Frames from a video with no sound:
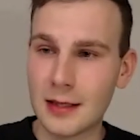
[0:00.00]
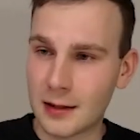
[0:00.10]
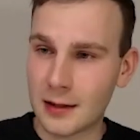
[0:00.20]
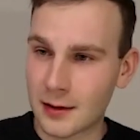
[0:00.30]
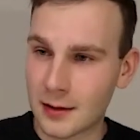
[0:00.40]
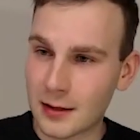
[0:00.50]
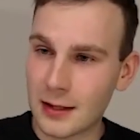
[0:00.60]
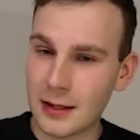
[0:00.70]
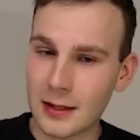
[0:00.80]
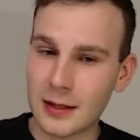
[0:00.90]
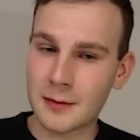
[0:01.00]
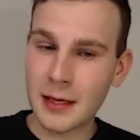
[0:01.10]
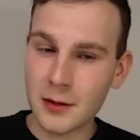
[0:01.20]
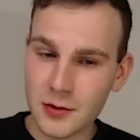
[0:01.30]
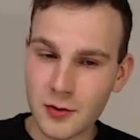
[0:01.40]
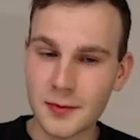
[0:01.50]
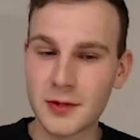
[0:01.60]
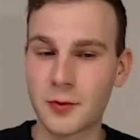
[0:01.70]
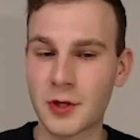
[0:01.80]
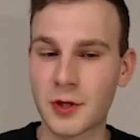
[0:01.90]
in a
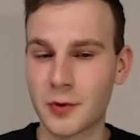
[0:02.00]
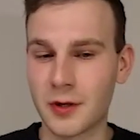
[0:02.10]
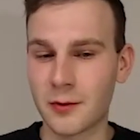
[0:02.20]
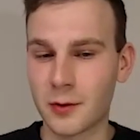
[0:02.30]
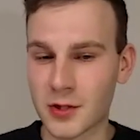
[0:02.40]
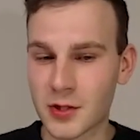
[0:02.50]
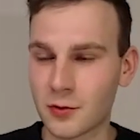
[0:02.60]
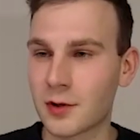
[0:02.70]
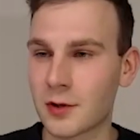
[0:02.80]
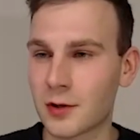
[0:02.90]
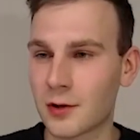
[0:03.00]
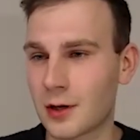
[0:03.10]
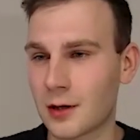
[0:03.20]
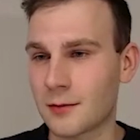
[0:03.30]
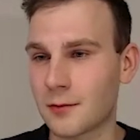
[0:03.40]
manuscript, which we will soon